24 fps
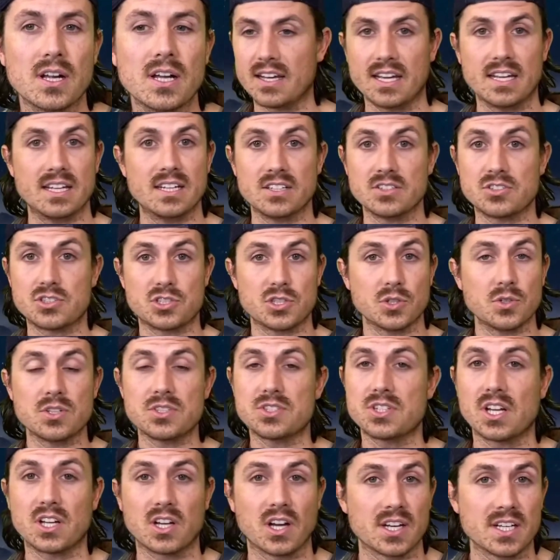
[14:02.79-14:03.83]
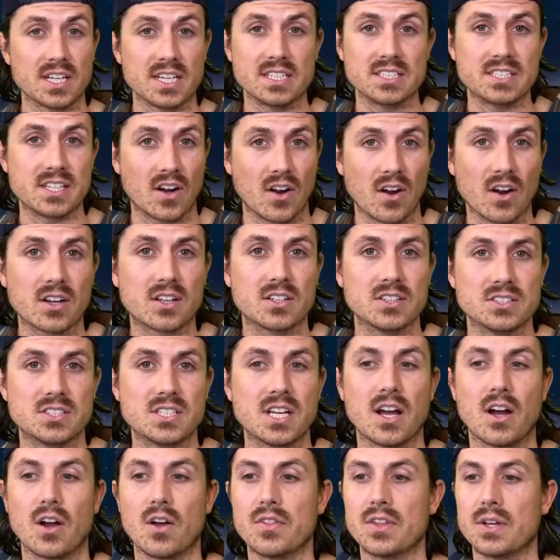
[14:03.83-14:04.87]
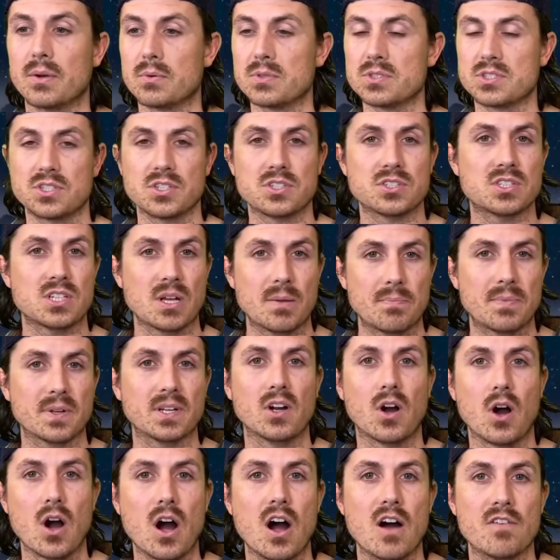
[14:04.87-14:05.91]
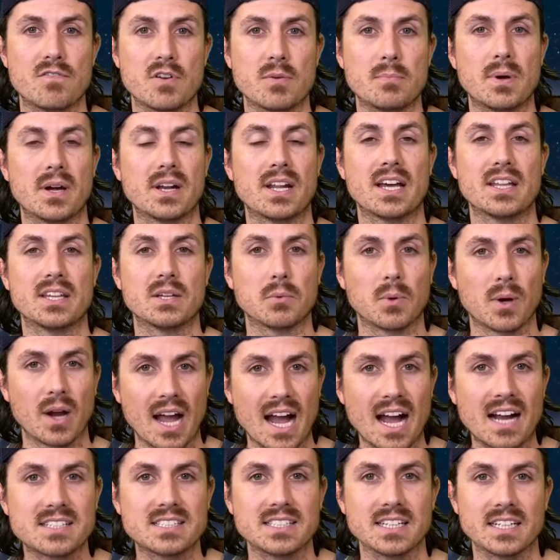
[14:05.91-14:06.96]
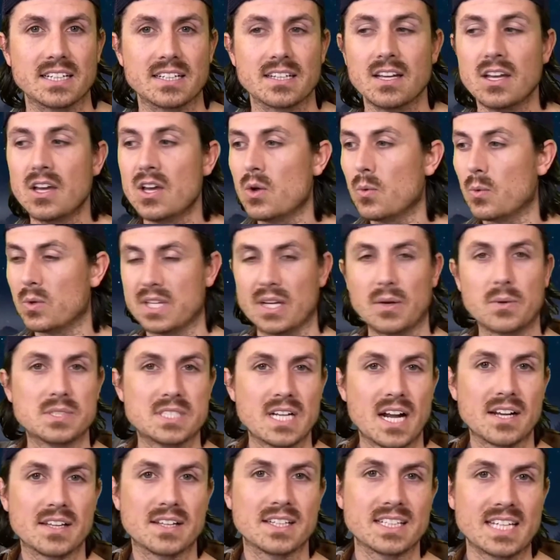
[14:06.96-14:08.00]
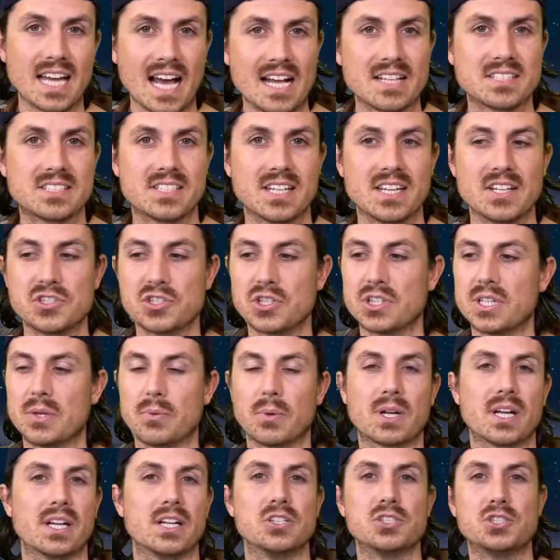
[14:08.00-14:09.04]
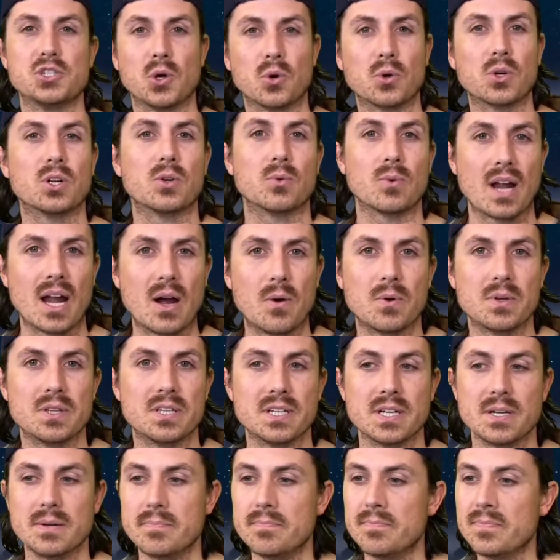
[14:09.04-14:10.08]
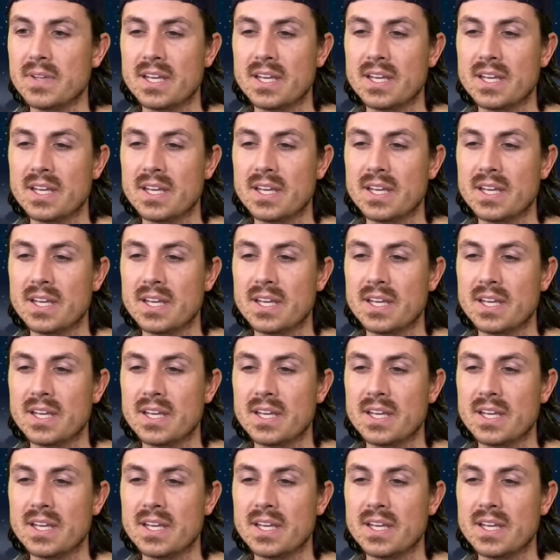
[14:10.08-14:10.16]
And as soon as they got in, Derek could tell there was just something off about how they were acting. When they were down at the gas station, they were kind of joking around with him.